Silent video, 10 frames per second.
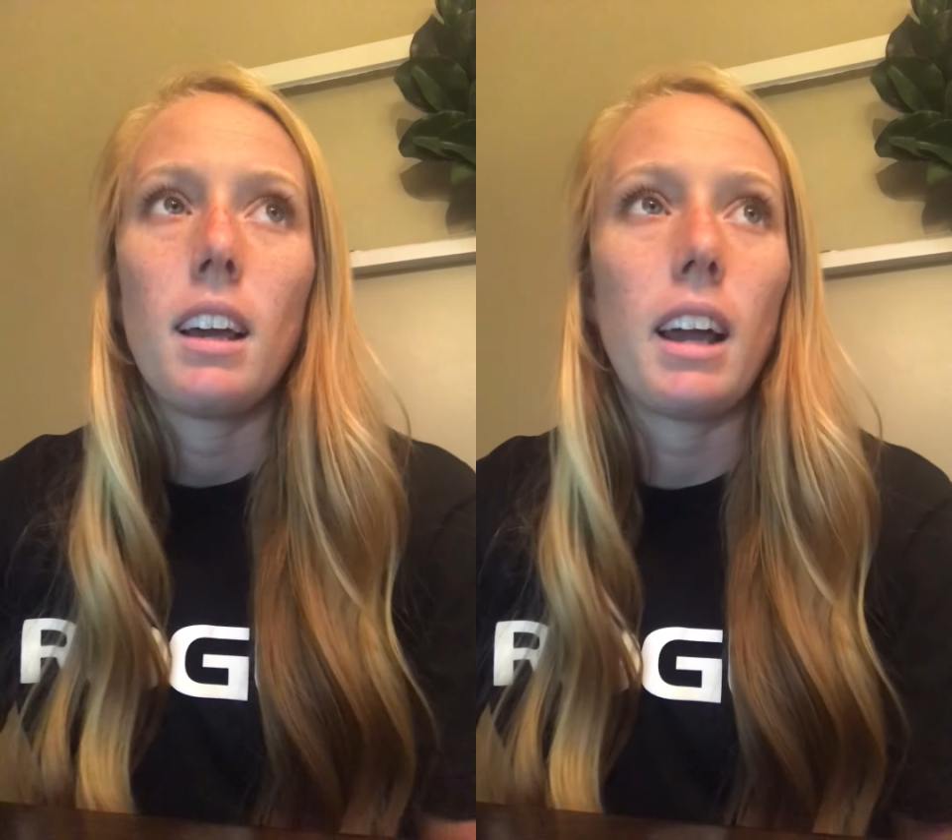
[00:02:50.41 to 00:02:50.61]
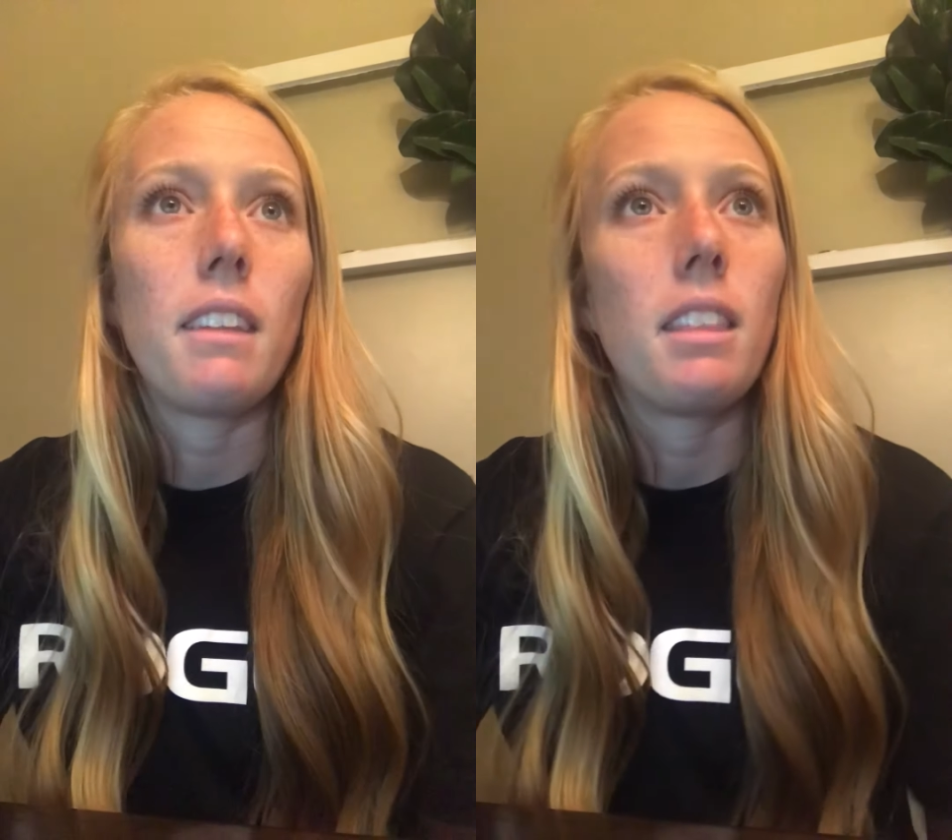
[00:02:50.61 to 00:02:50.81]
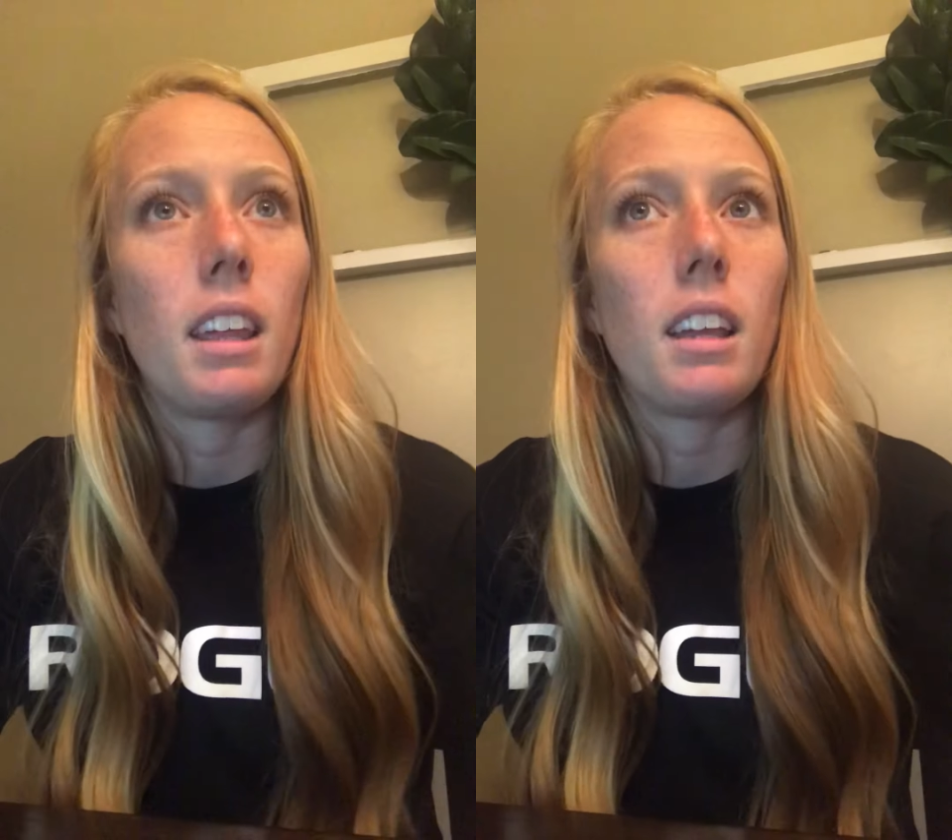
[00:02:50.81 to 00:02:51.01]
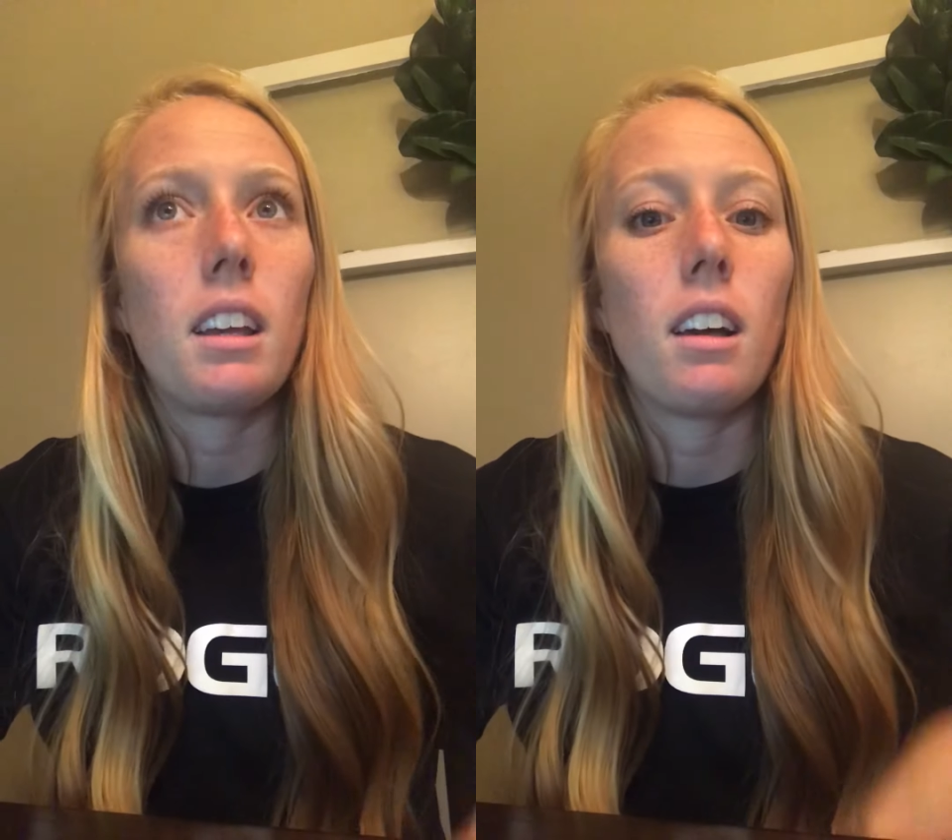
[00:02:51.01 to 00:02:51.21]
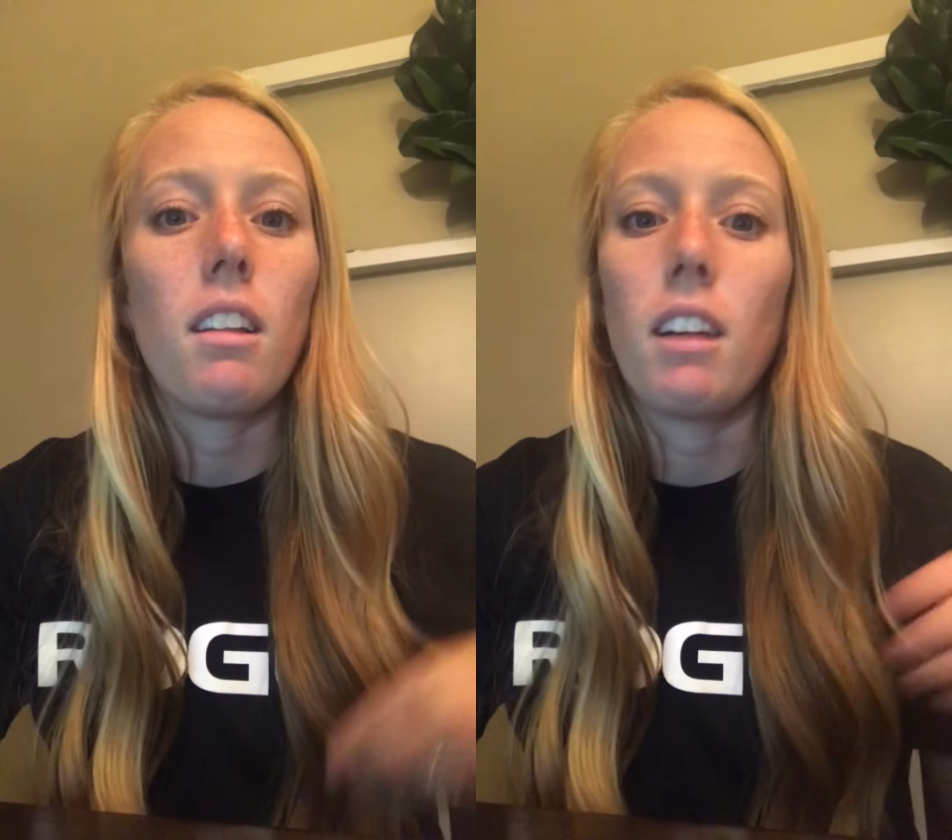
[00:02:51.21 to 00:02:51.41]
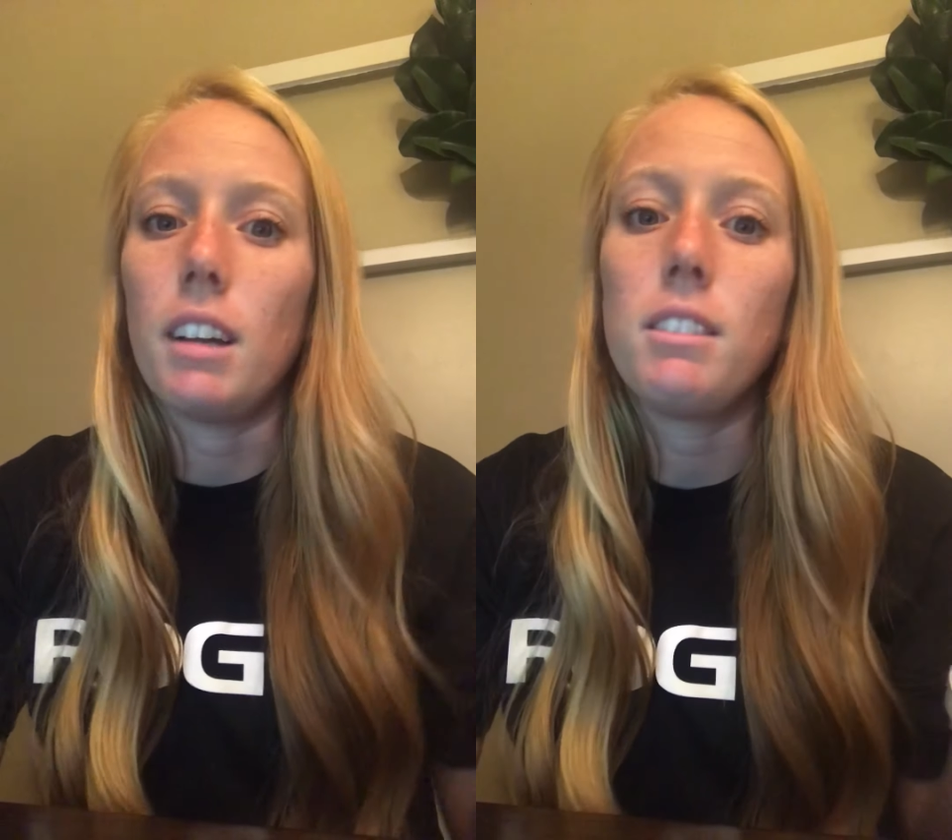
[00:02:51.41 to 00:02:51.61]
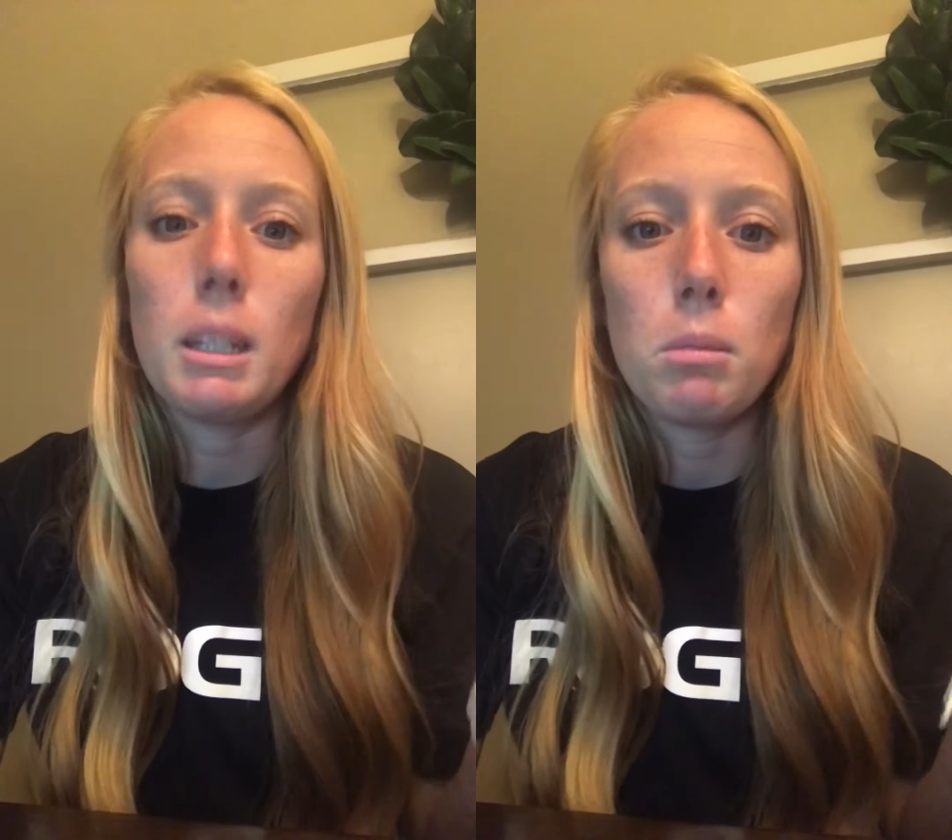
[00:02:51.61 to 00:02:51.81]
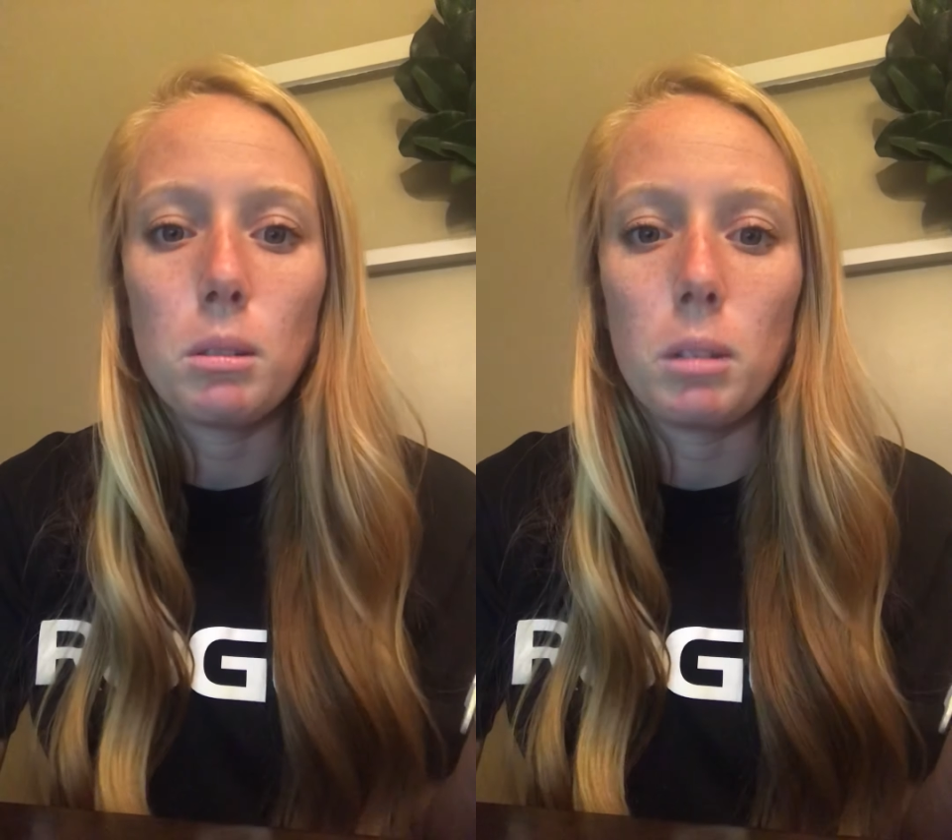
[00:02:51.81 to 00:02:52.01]
I think a lot of
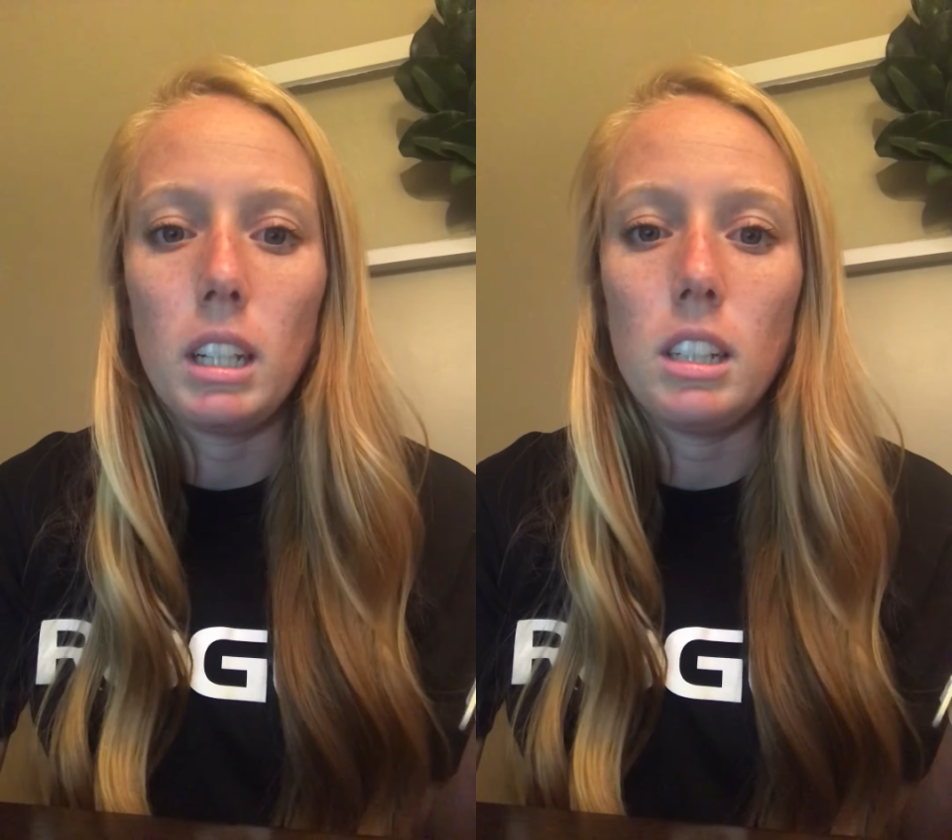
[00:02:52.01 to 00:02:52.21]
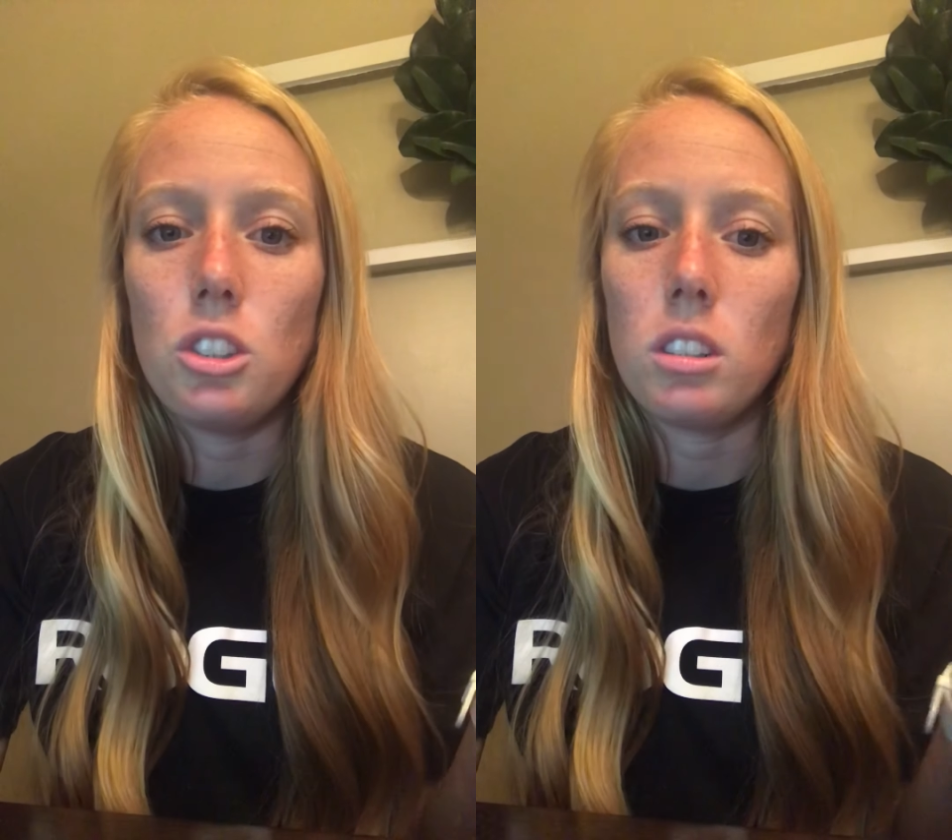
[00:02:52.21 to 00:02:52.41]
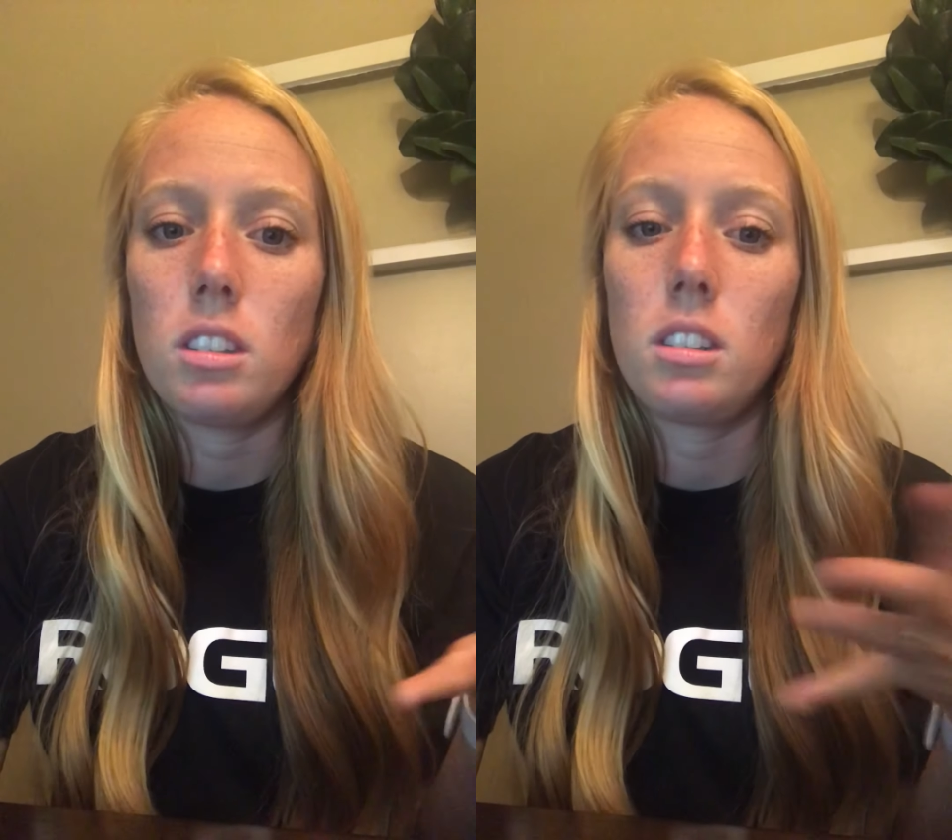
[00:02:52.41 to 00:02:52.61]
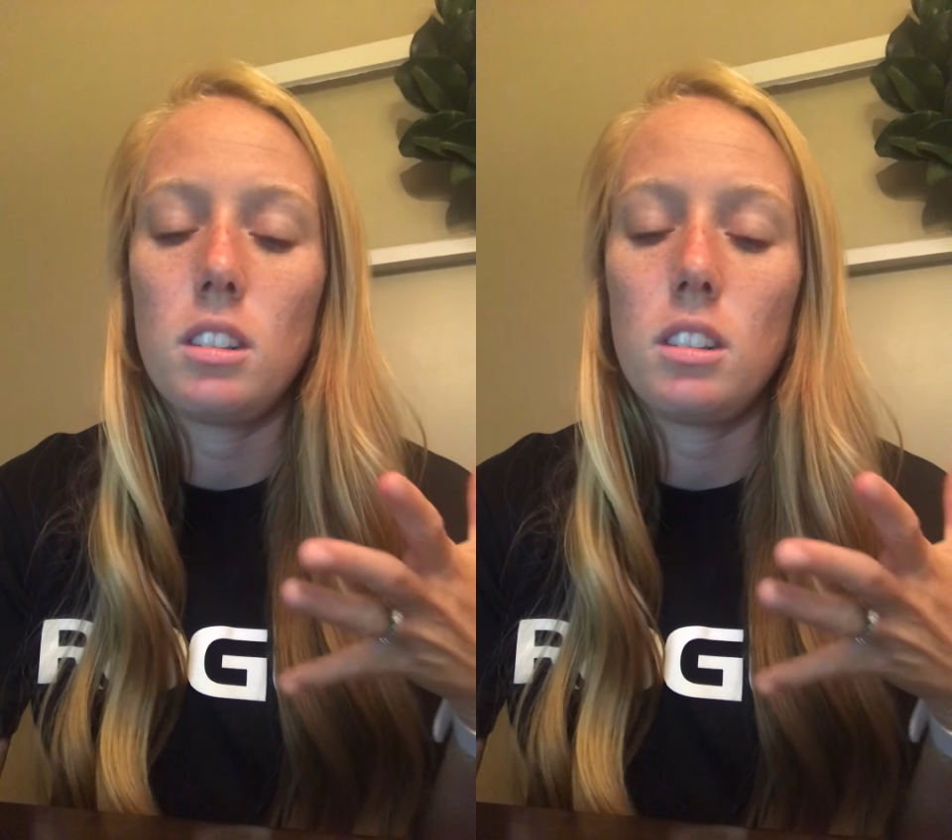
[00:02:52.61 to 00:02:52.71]
times we just